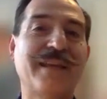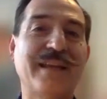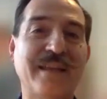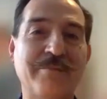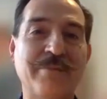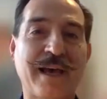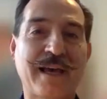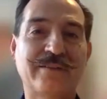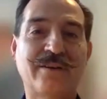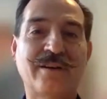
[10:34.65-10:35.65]
We want to make an
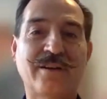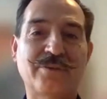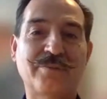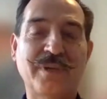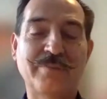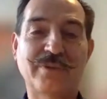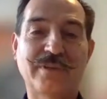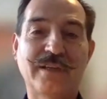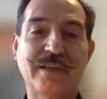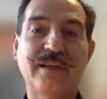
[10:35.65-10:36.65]
impact on other
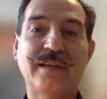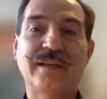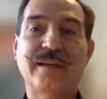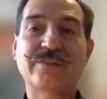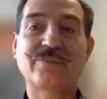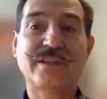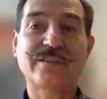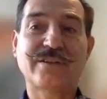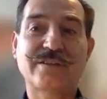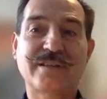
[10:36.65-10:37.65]
people as well
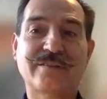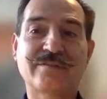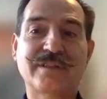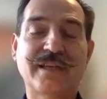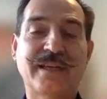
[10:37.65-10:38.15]
as ourselves.